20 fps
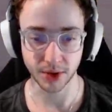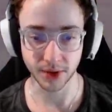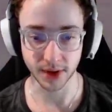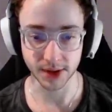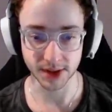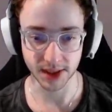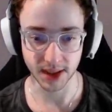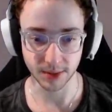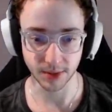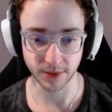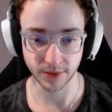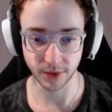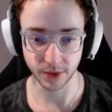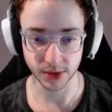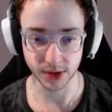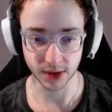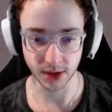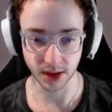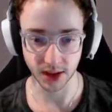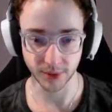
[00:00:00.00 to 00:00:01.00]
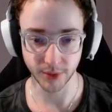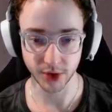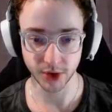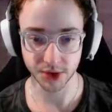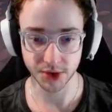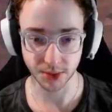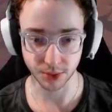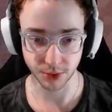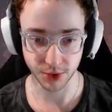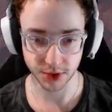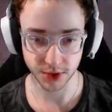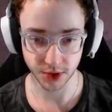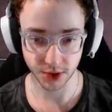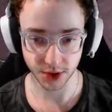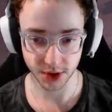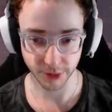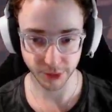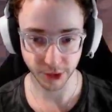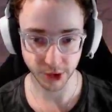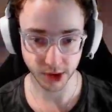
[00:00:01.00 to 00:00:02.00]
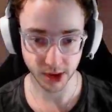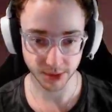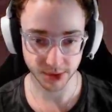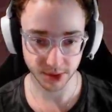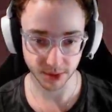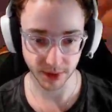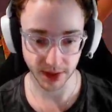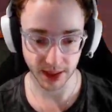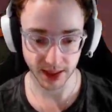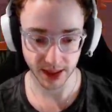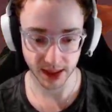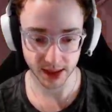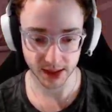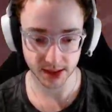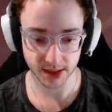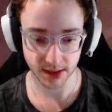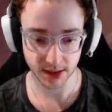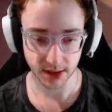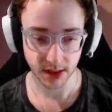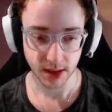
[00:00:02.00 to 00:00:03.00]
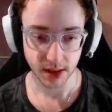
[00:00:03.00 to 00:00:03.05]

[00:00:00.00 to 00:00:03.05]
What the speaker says: things I could be focusing on? Let me do some research. Let me look up some guides.